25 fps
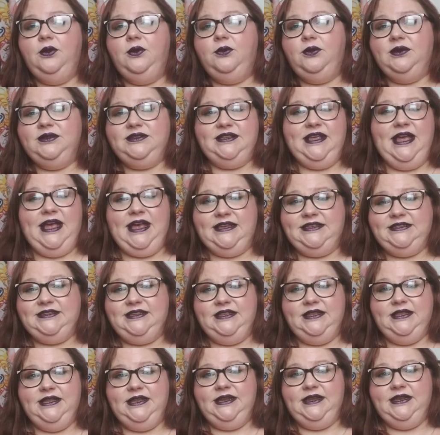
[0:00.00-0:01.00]
was
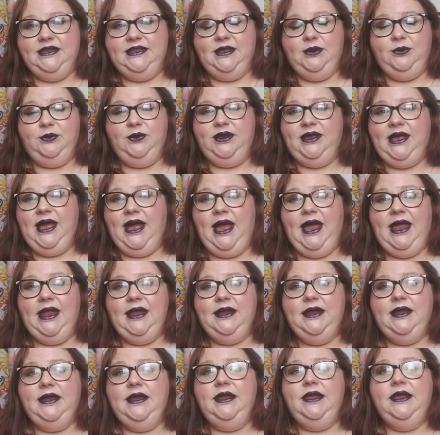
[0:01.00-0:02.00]
excellent that we
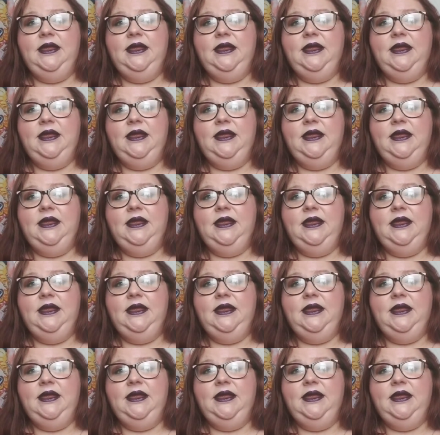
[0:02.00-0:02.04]
got.